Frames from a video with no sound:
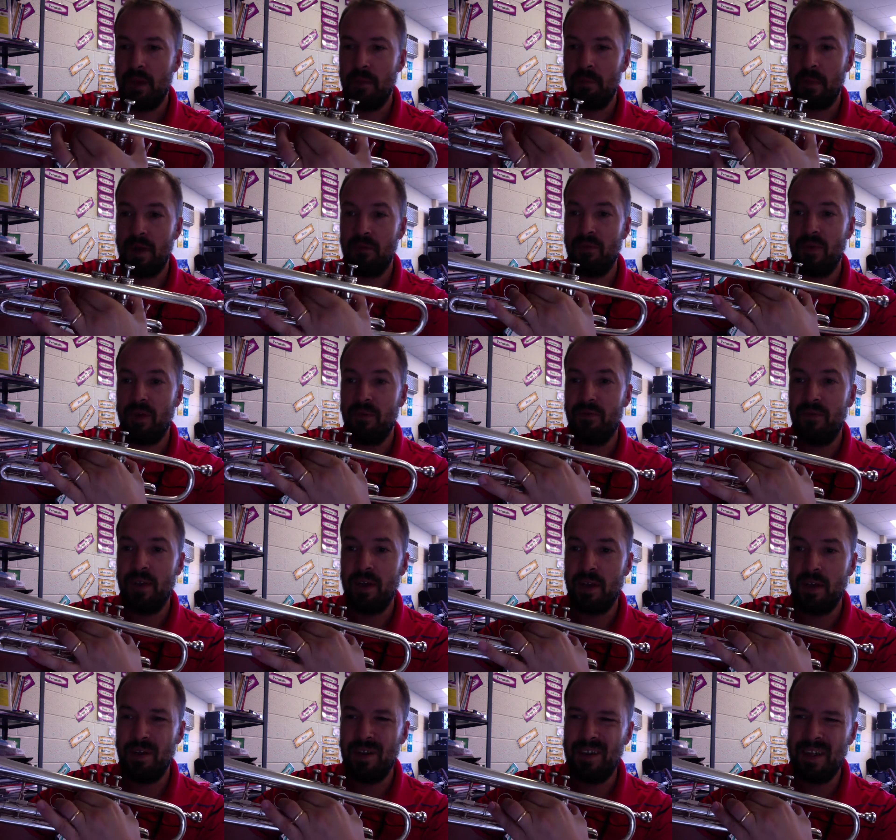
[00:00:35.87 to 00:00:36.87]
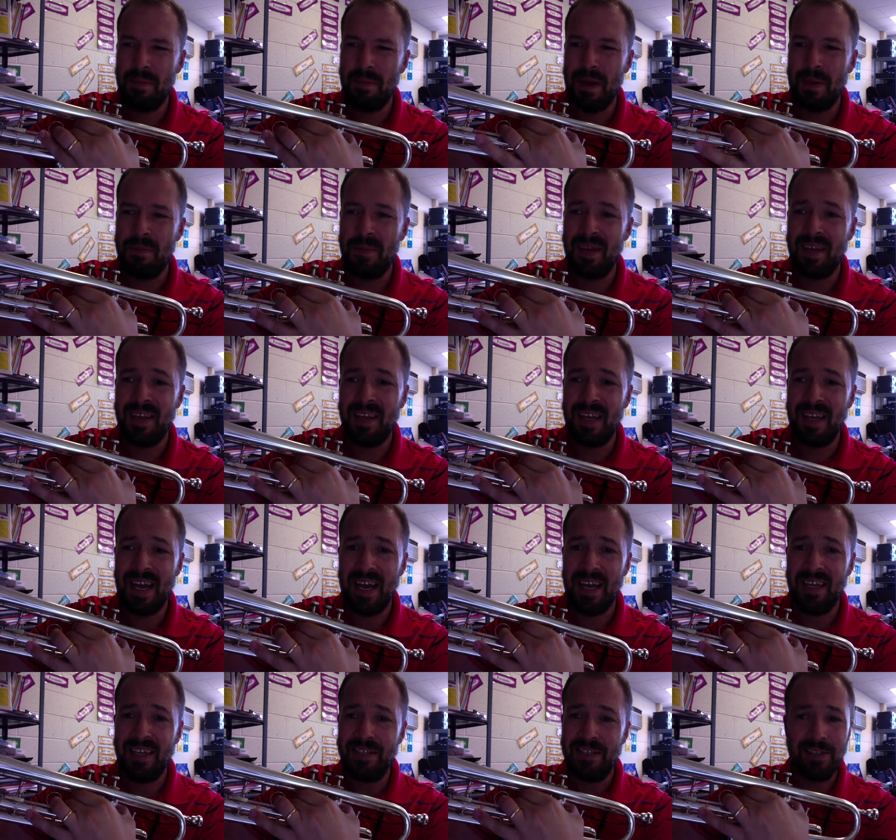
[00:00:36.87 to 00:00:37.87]
my ring finger, and then my pinky
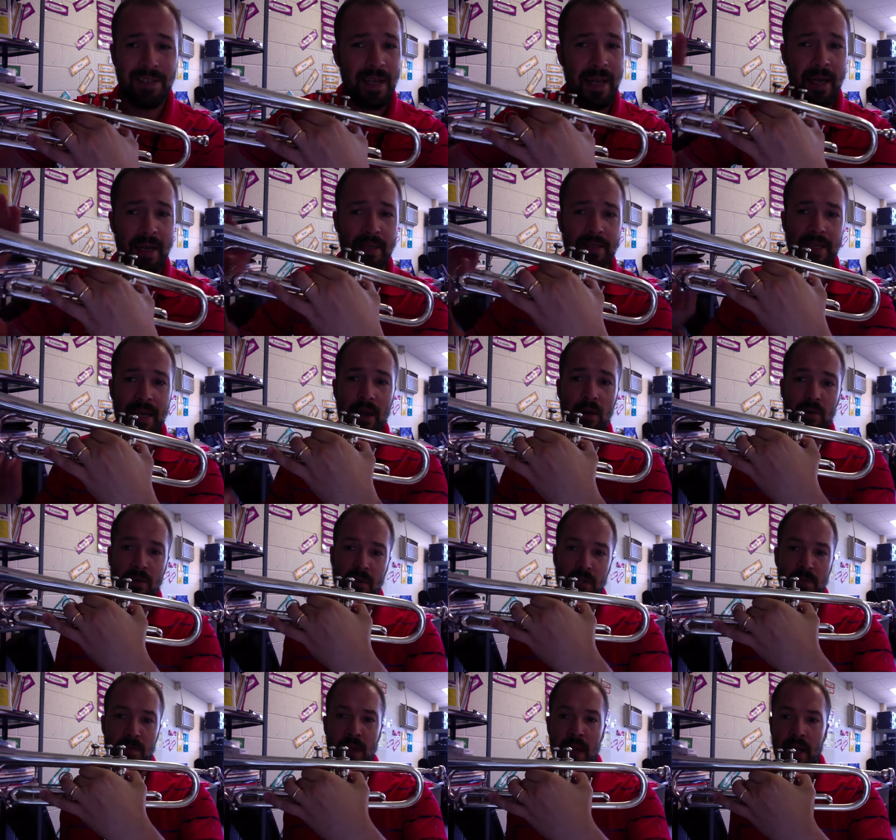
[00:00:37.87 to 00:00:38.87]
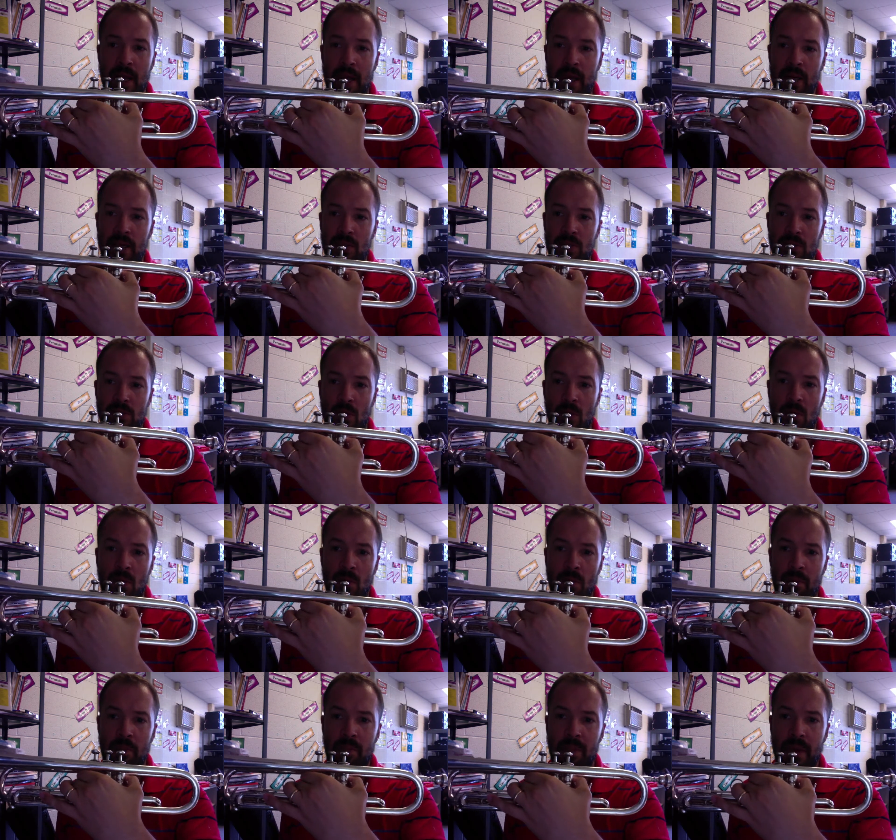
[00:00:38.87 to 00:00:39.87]
kind of just hangs out because my hand is
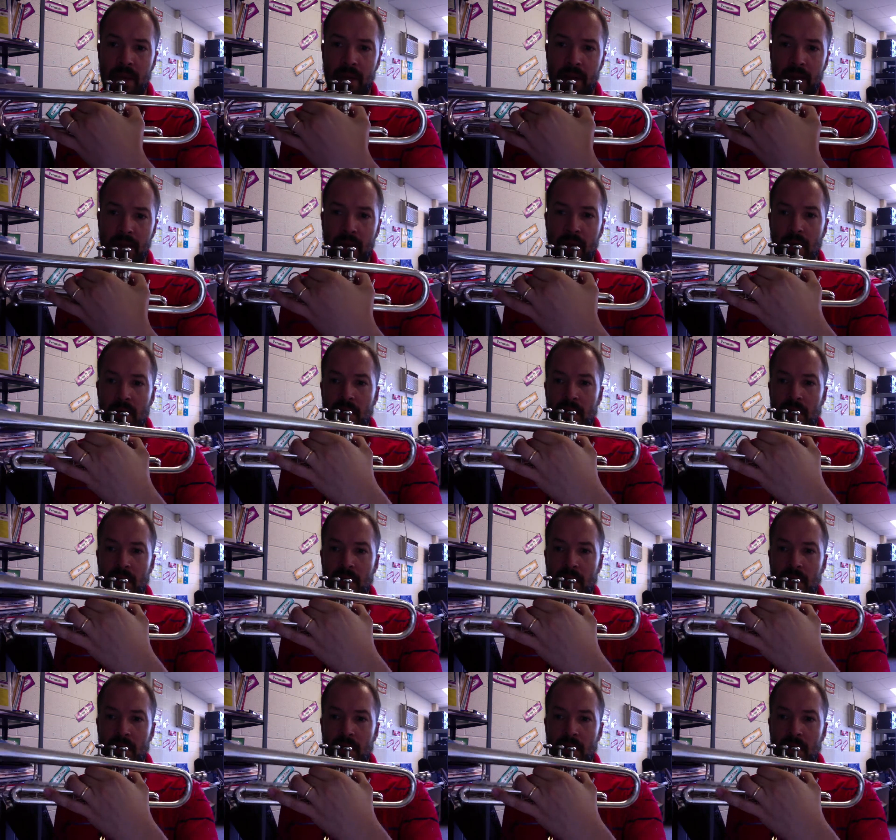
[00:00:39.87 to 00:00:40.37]
so big.